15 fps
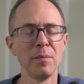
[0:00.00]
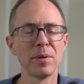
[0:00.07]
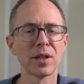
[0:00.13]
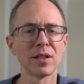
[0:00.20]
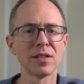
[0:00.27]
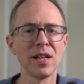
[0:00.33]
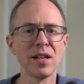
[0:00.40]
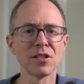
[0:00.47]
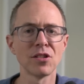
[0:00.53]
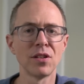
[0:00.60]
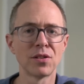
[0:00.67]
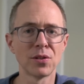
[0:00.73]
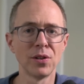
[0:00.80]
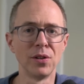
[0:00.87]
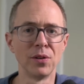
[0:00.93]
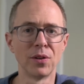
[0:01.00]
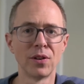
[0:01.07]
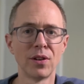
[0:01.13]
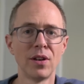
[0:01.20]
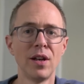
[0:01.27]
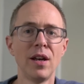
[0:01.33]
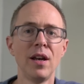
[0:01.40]
Because here's the
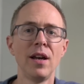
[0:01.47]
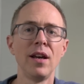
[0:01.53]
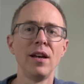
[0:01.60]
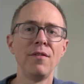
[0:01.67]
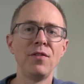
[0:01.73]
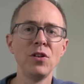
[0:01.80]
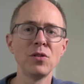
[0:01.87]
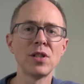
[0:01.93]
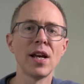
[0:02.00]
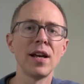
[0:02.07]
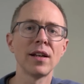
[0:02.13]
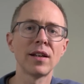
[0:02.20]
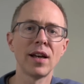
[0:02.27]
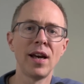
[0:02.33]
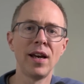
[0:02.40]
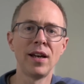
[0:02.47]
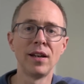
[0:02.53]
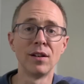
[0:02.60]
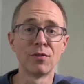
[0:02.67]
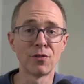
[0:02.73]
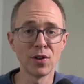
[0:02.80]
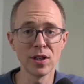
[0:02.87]
truth. If you take
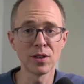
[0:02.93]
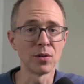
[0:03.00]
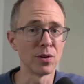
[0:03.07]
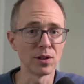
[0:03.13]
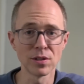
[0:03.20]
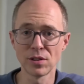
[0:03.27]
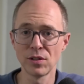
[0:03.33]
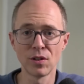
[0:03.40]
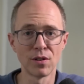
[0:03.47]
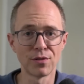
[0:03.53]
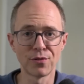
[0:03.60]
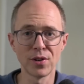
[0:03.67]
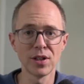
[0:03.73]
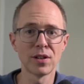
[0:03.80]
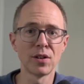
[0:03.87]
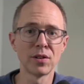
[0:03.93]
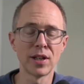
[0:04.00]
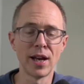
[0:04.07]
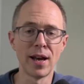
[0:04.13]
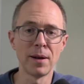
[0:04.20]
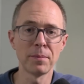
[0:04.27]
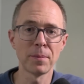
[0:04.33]
a free course, you go on free code
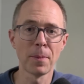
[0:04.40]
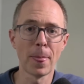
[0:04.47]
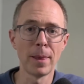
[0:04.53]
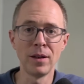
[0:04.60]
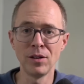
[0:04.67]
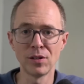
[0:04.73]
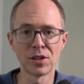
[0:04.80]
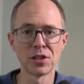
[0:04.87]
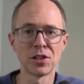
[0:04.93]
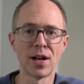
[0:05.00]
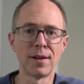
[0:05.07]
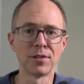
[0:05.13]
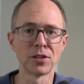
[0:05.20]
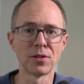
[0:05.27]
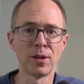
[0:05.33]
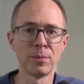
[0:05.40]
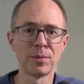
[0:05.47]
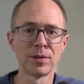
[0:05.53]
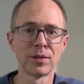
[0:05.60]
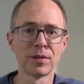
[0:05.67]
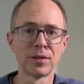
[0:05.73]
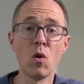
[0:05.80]
camp and you learn JavaScript,